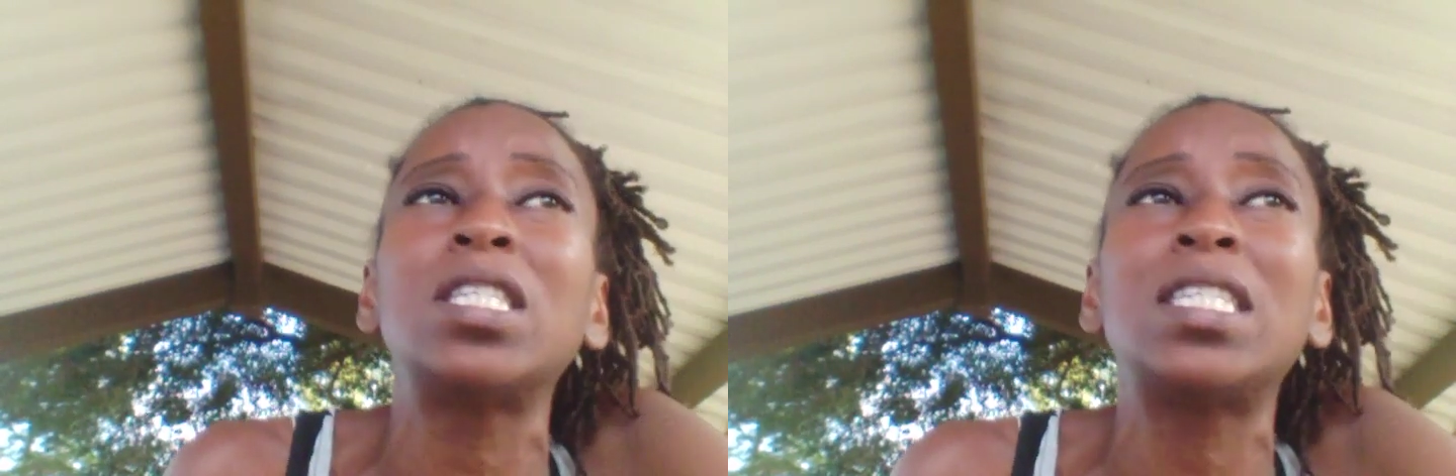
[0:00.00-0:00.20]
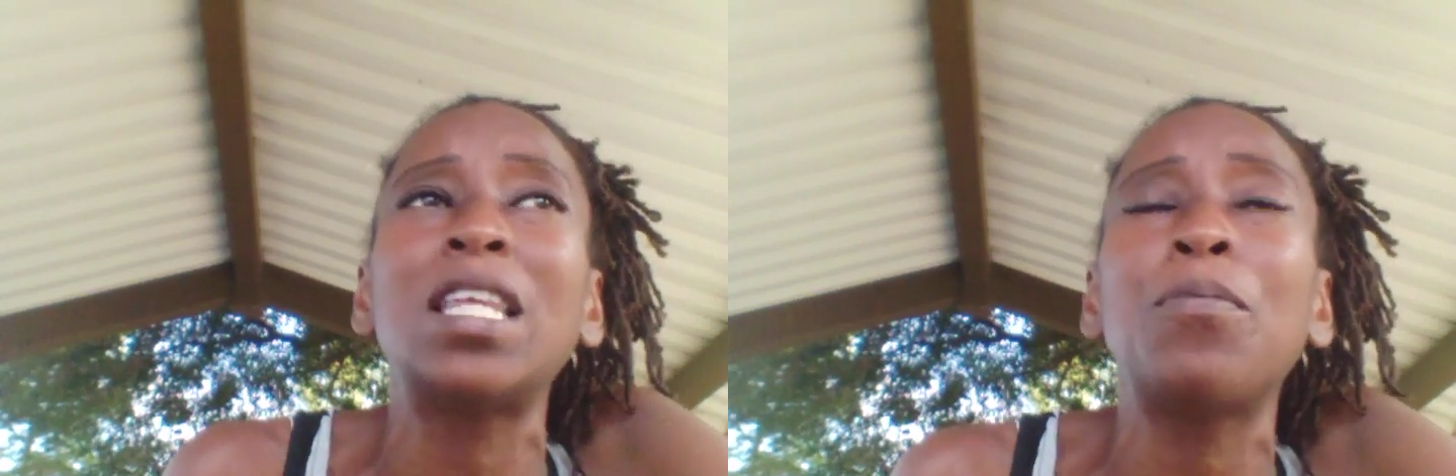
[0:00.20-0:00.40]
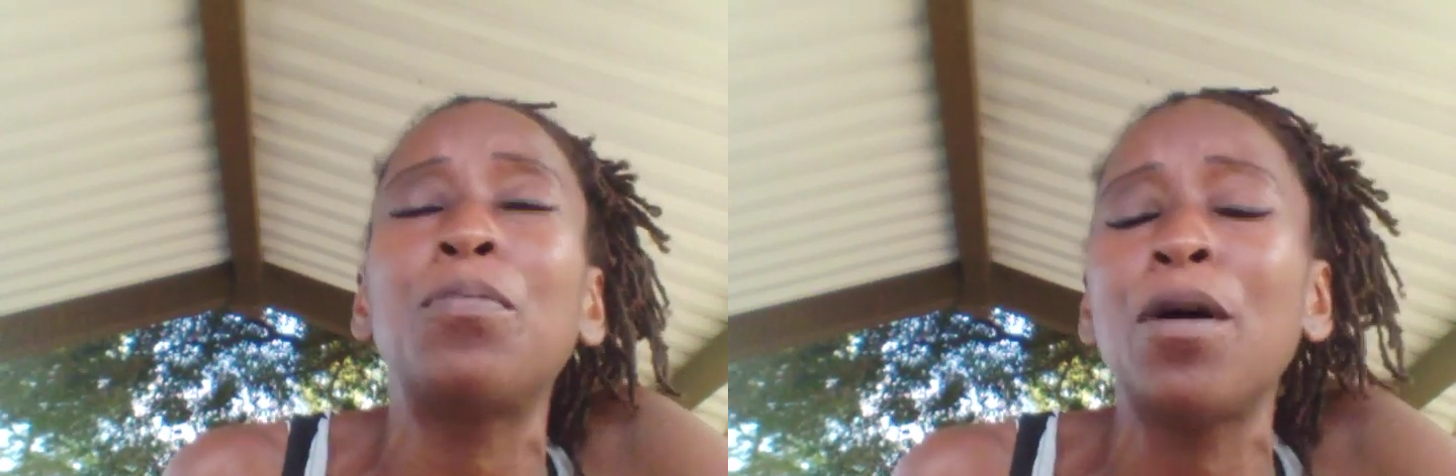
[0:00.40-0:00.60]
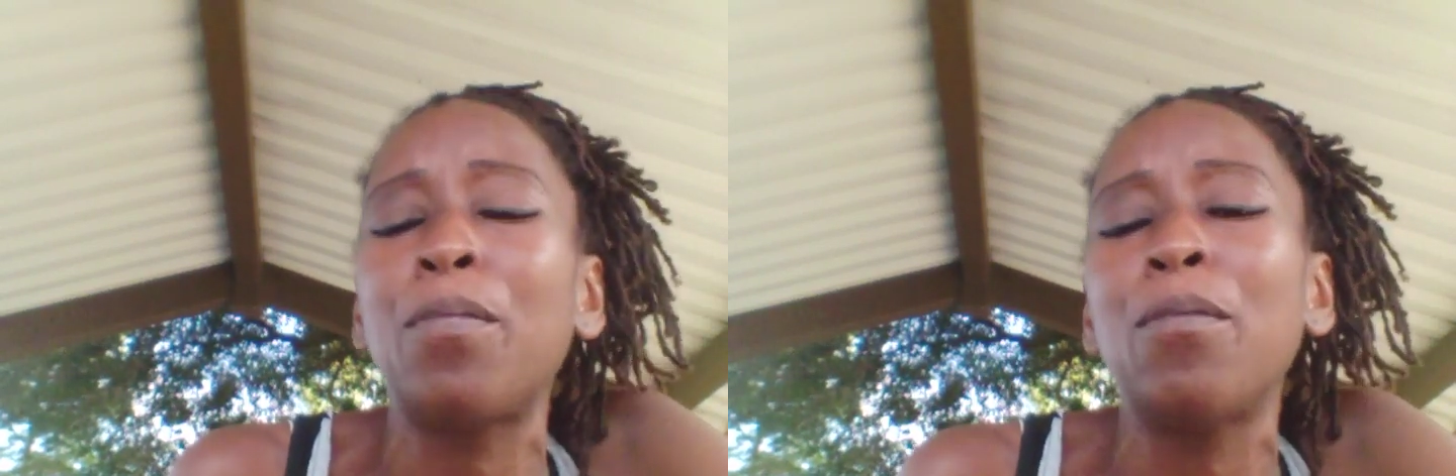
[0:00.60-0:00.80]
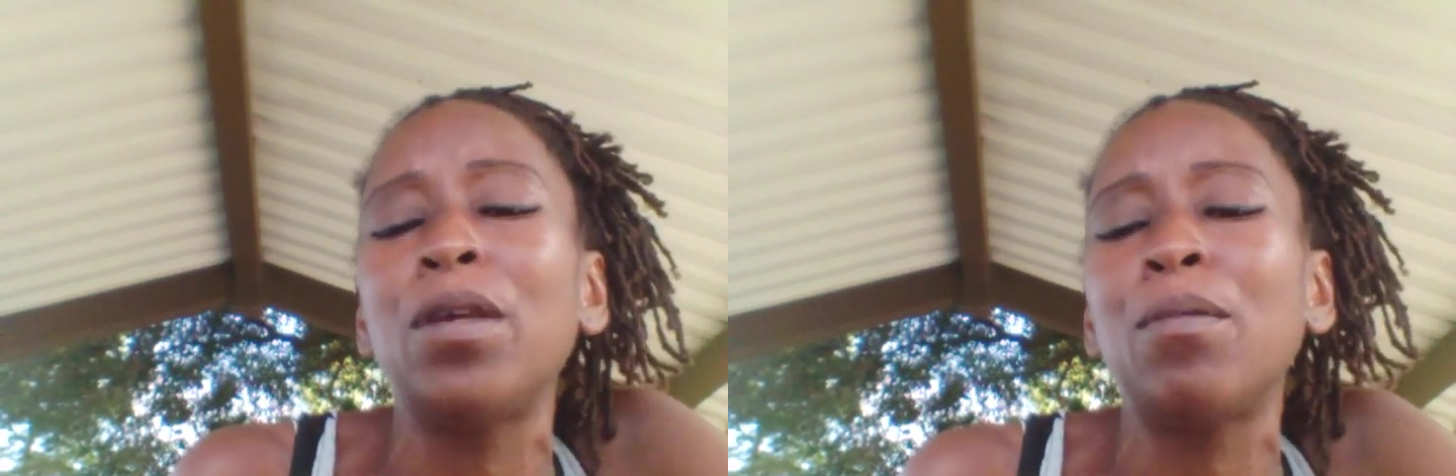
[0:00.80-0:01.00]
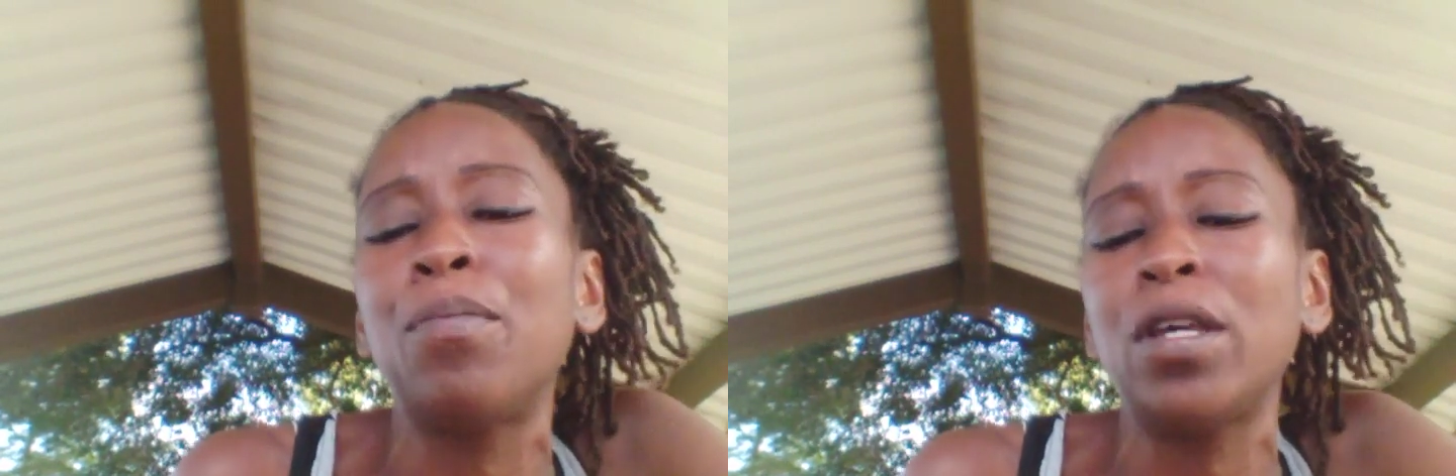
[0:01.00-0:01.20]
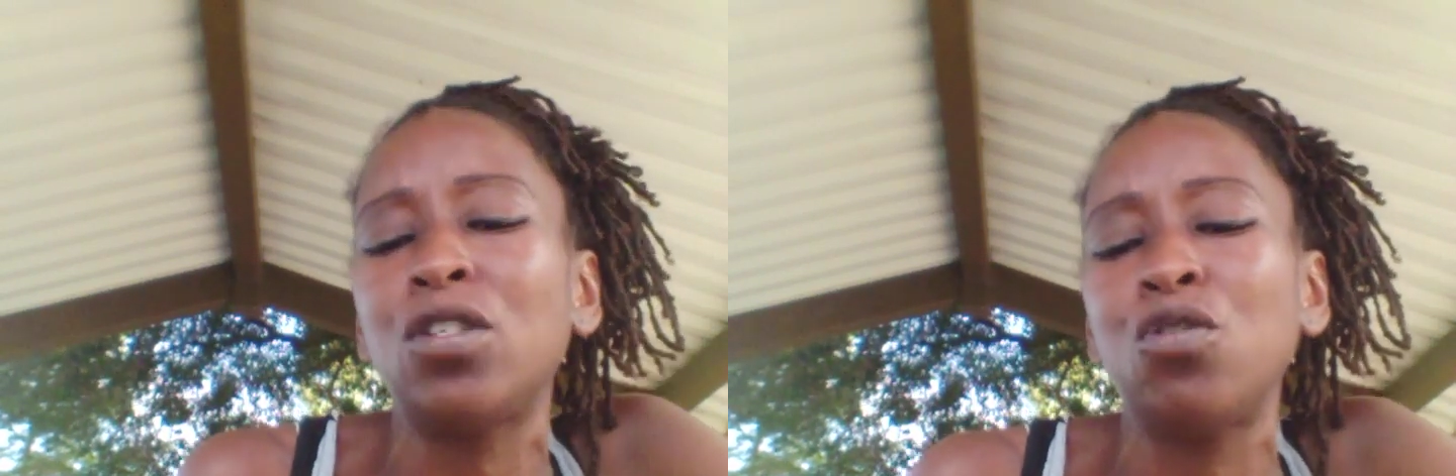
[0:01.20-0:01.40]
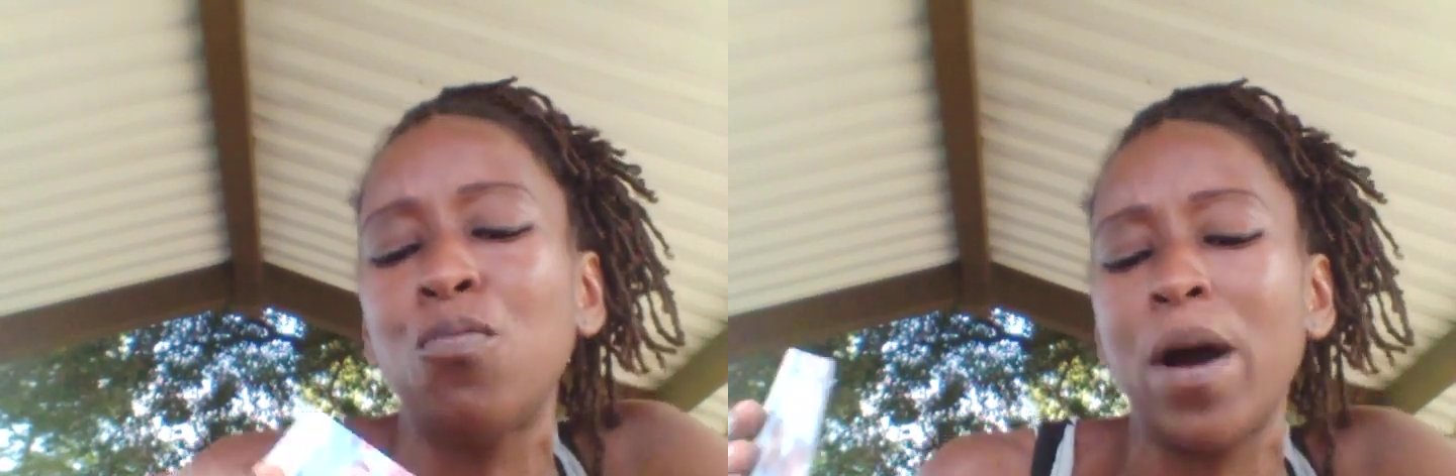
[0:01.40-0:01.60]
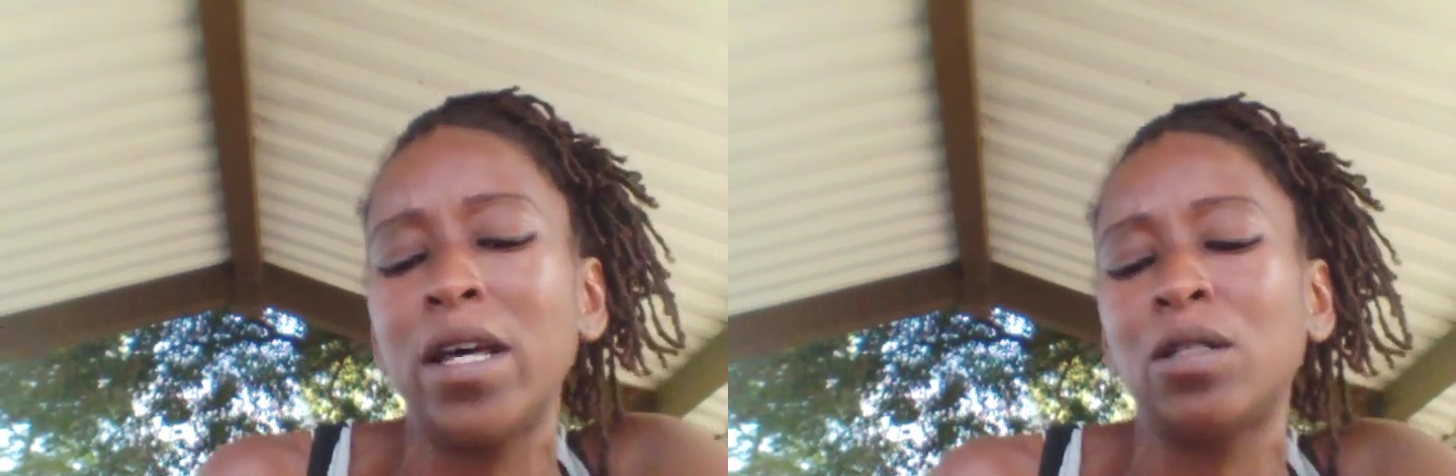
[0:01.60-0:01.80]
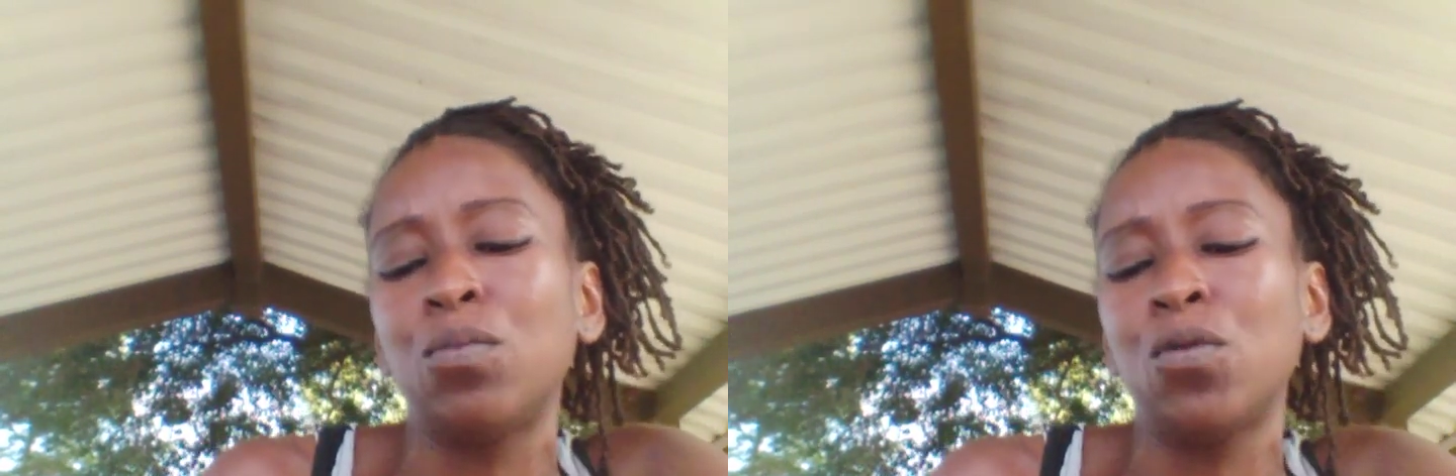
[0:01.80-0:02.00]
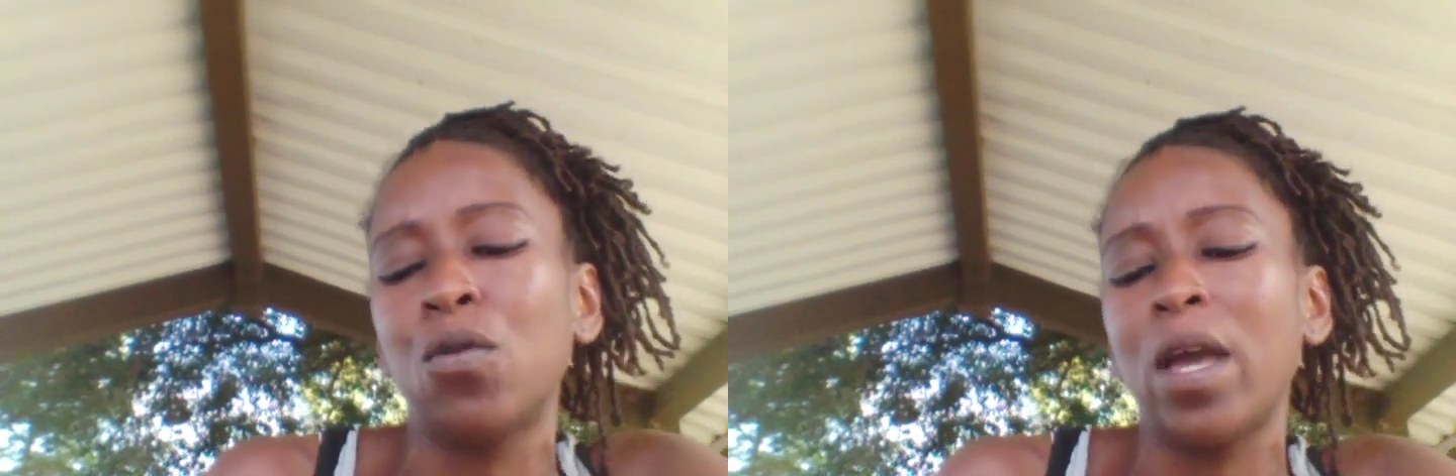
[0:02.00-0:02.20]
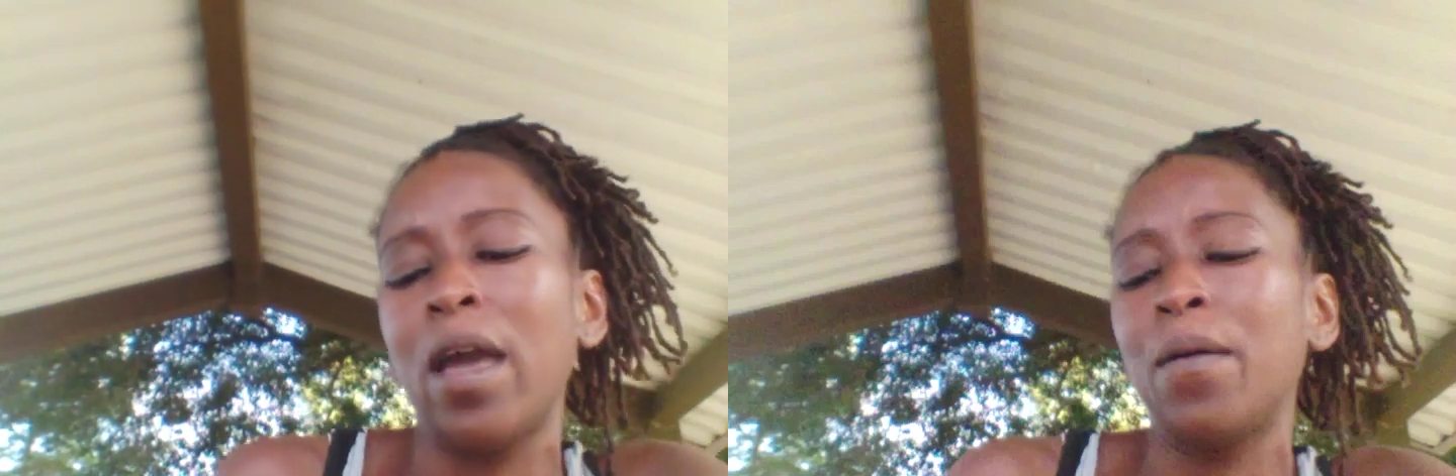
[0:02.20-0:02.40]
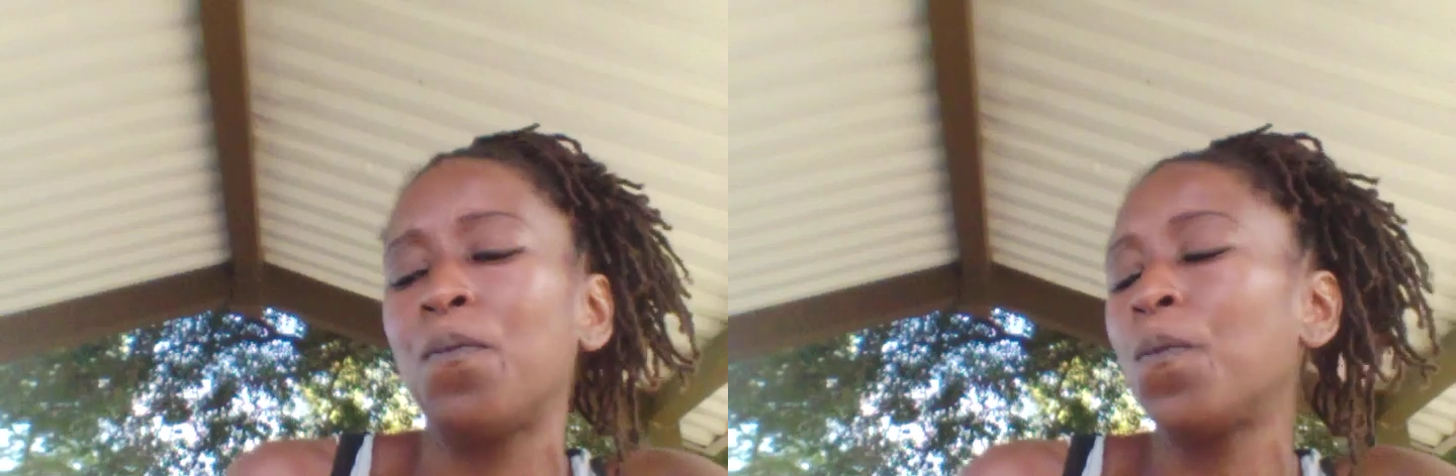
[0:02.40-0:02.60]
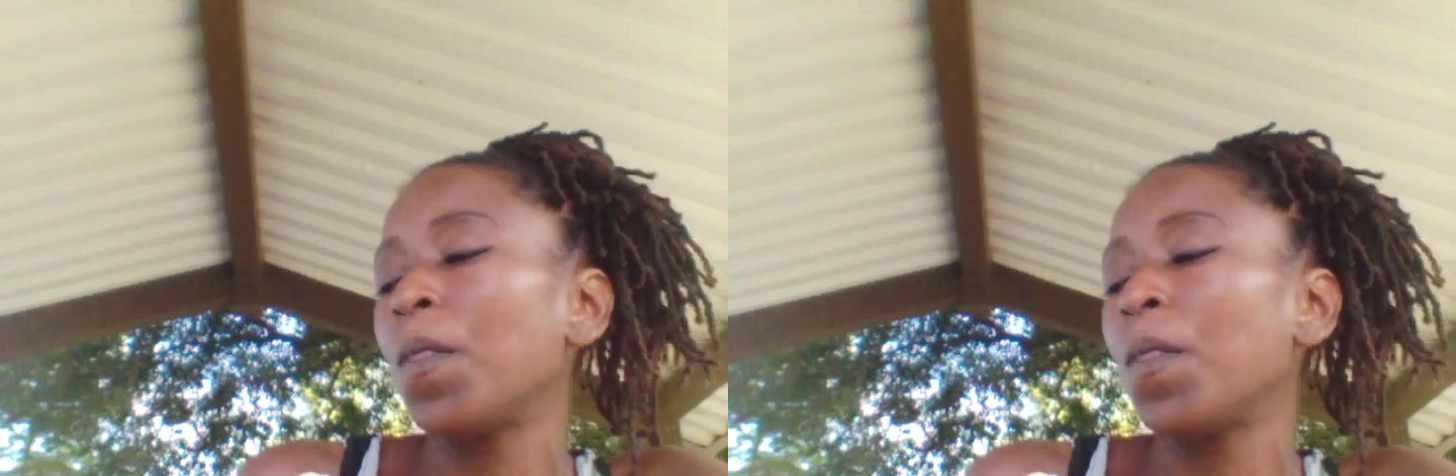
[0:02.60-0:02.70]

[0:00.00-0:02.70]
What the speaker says: can step up and be the best you possible, okay?